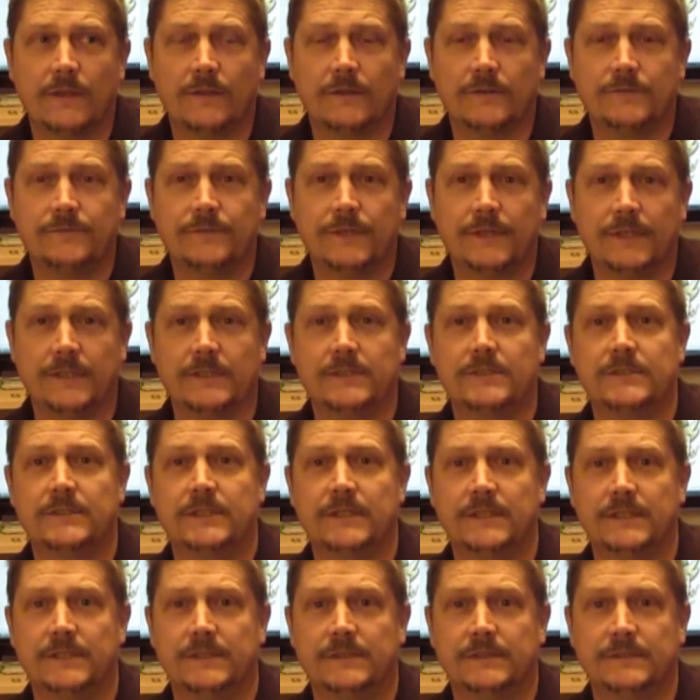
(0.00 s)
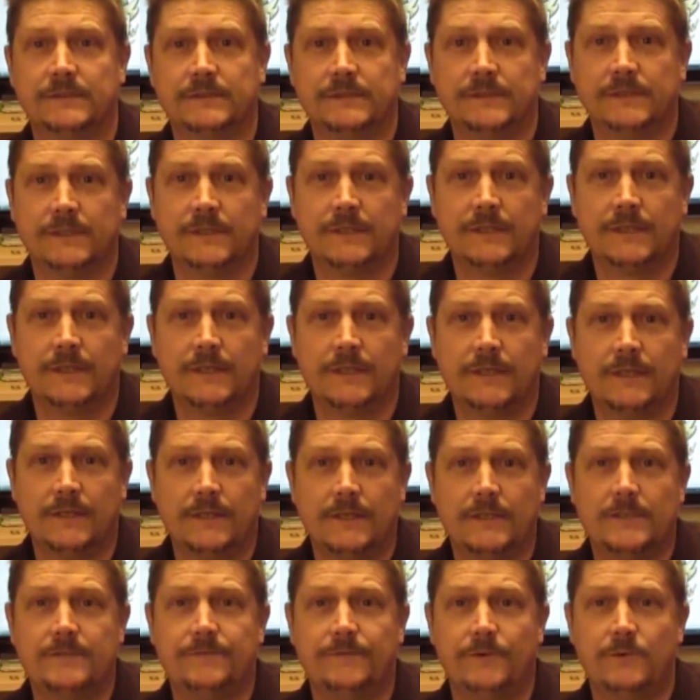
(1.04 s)
and I think there's a
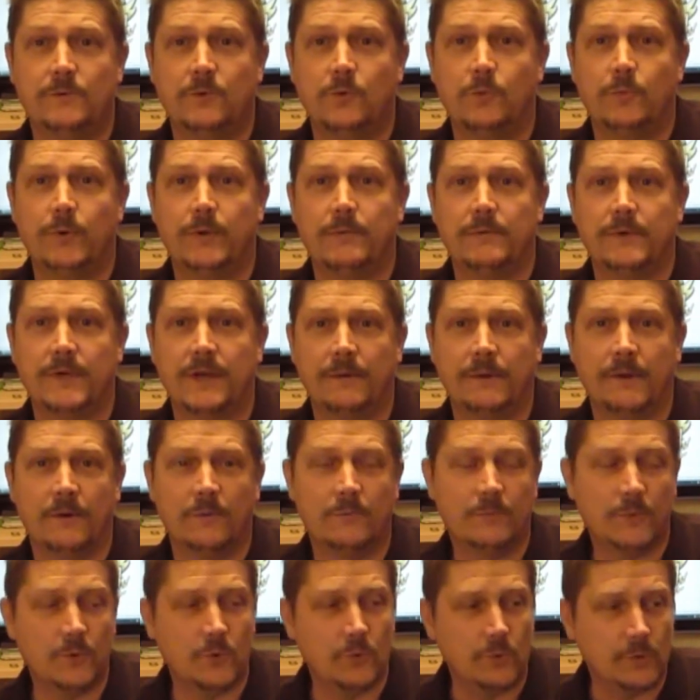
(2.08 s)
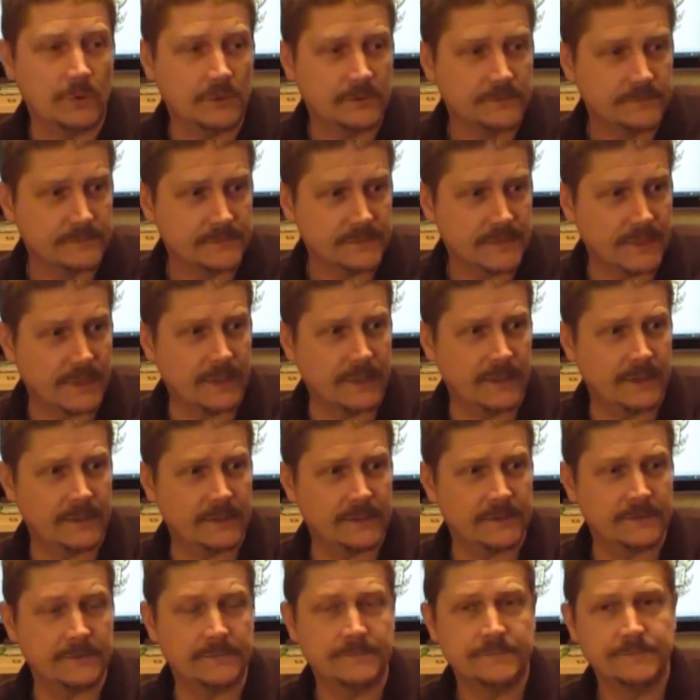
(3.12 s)
few more people coming on board.
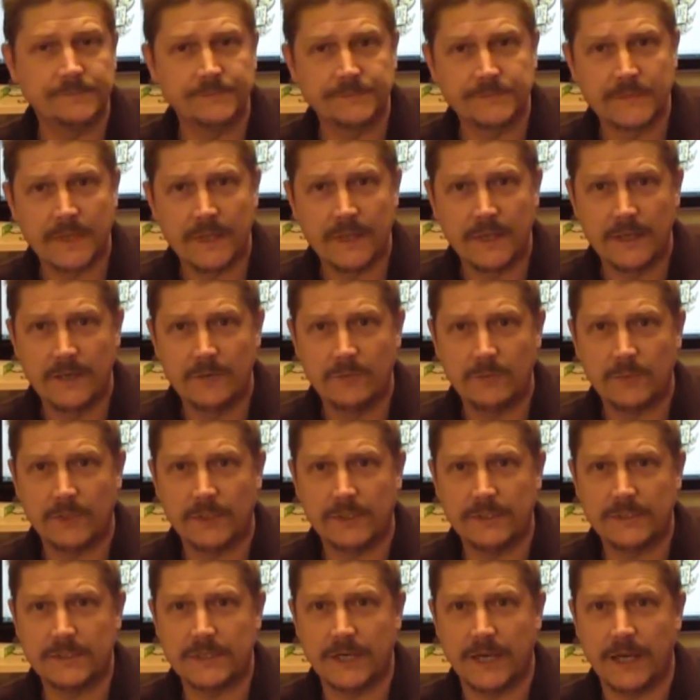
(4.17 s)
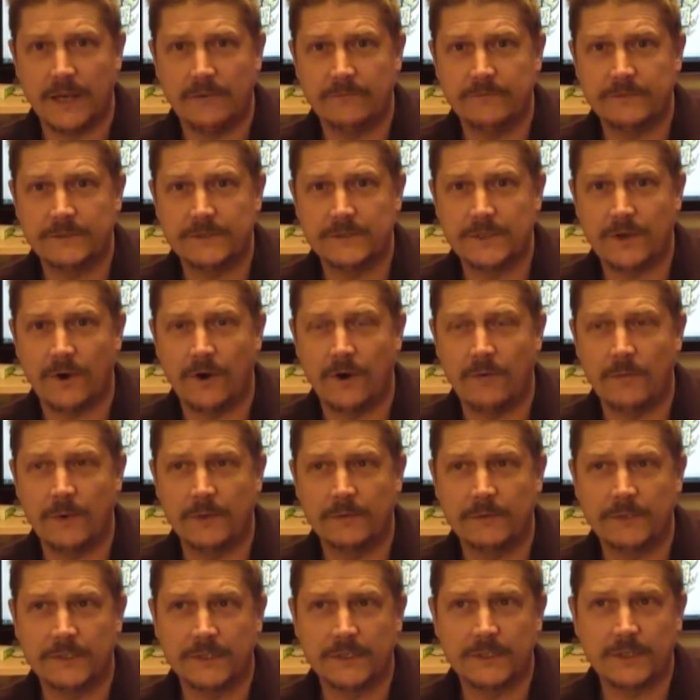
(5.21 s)
But for the time
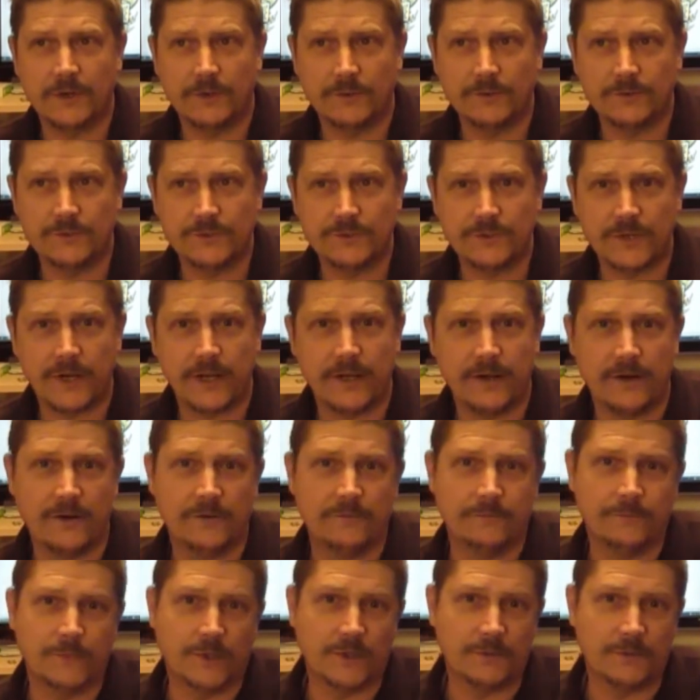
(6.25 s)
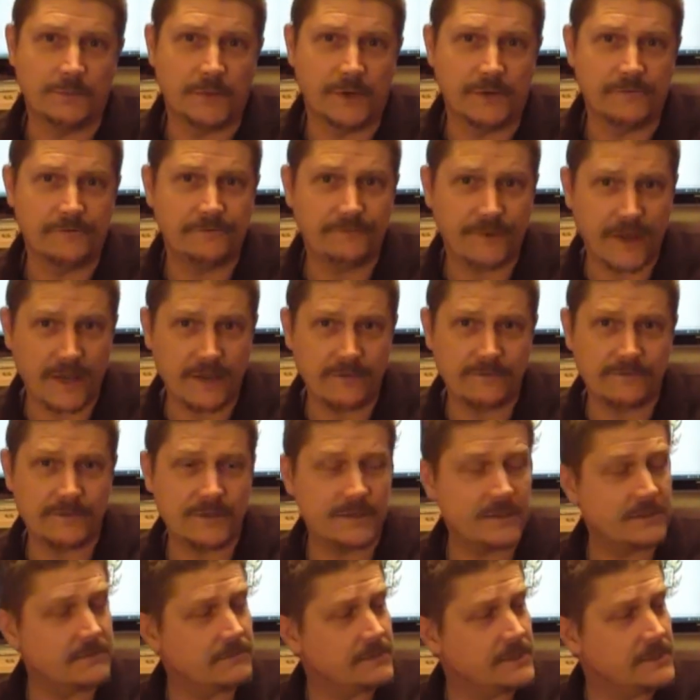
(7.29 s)
I'm going to concentrate on one of my
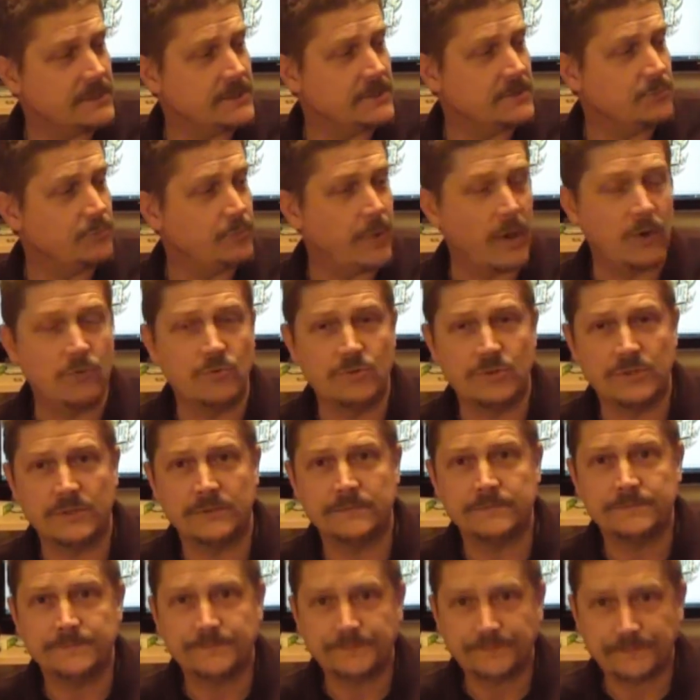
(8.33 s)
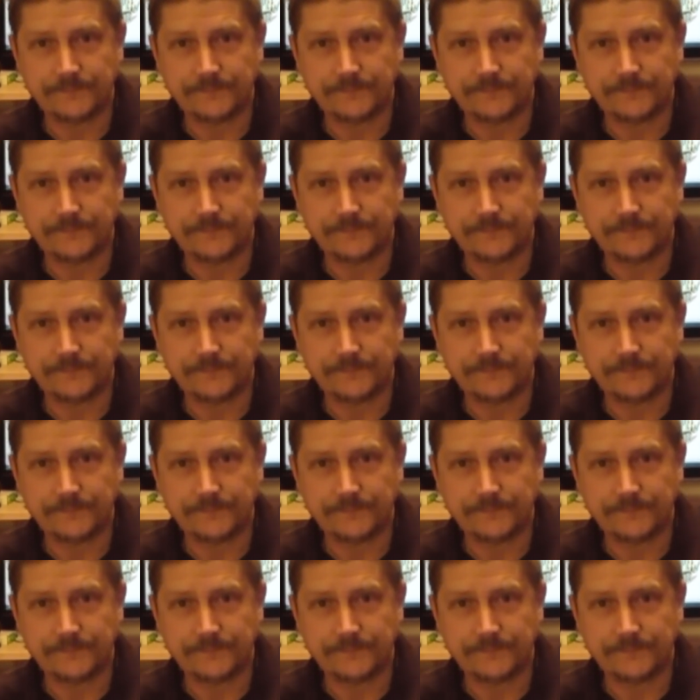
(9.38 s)
favourites, which is Belgian,